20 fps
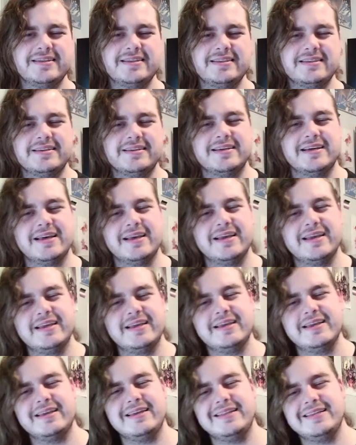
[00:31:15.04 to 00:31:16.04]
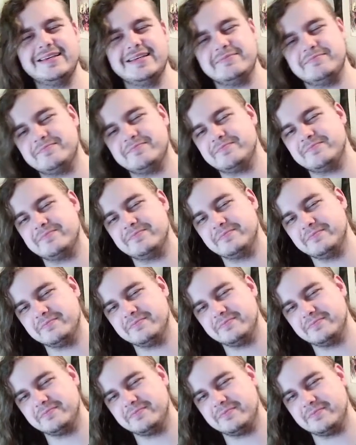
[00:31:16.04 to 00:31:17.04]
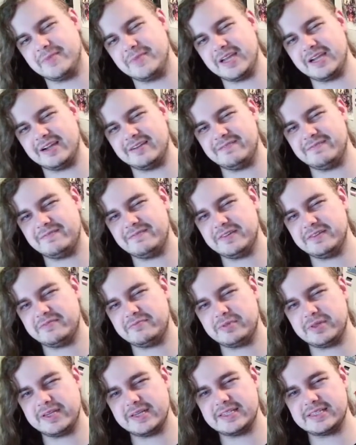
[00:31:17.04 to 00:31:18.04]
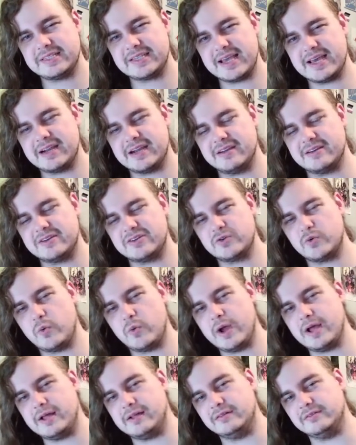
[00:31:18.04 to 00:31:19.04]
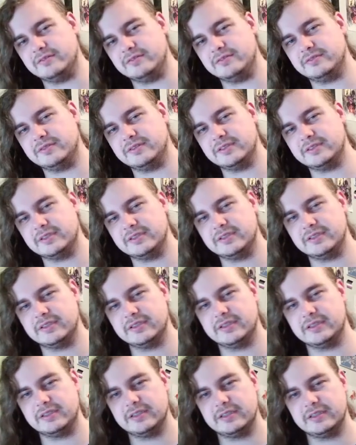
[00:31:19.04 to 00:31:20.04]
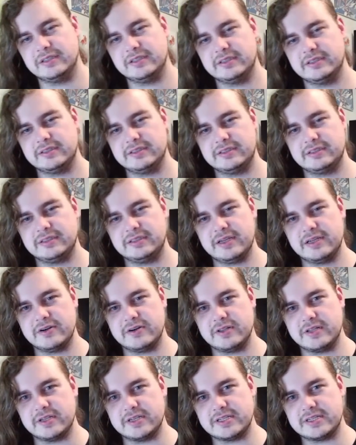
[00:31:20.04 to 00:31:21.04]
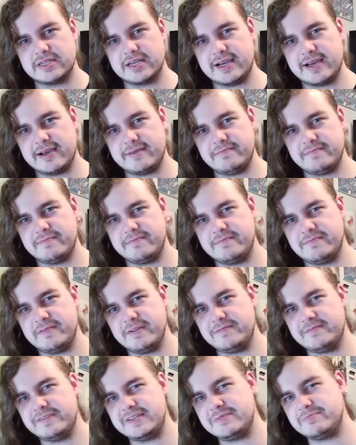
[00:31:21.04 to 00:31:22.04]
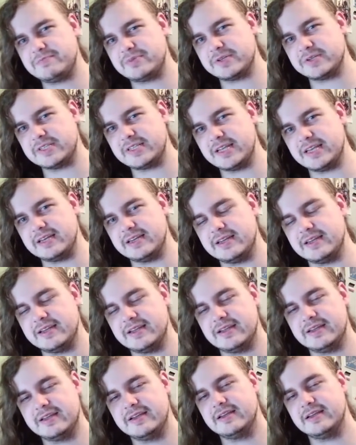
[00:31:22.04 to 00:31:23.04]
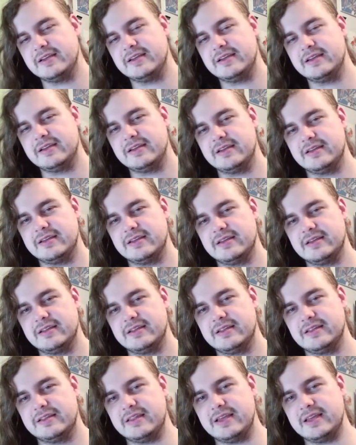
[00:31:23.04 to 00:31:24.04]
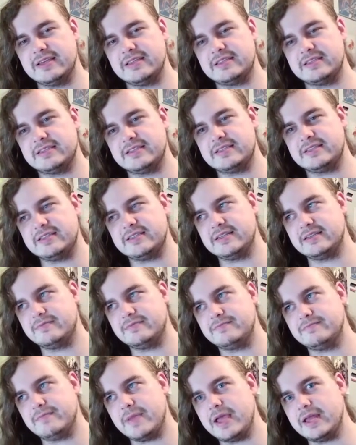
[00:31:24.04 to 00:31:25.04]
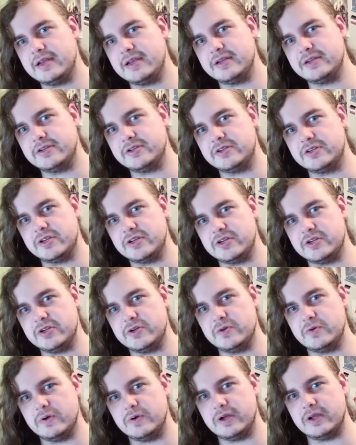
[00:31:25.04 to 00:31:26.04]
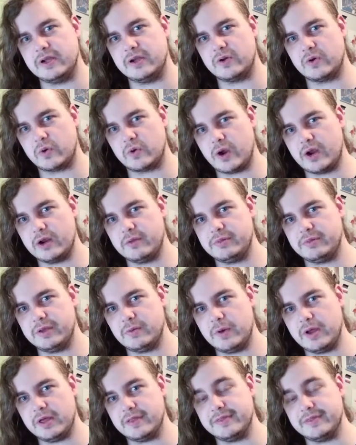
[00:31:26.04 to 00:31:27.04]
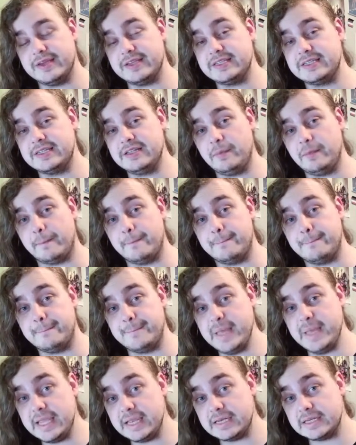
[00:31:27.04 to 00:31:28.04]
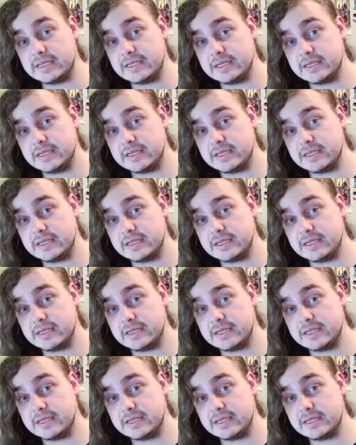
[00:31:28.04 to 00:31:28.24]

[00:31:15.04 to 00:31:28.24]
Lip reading: the hell up. They got 5th place out of 12. They're in the top 50%. They still managed to do incredibly well. They still beat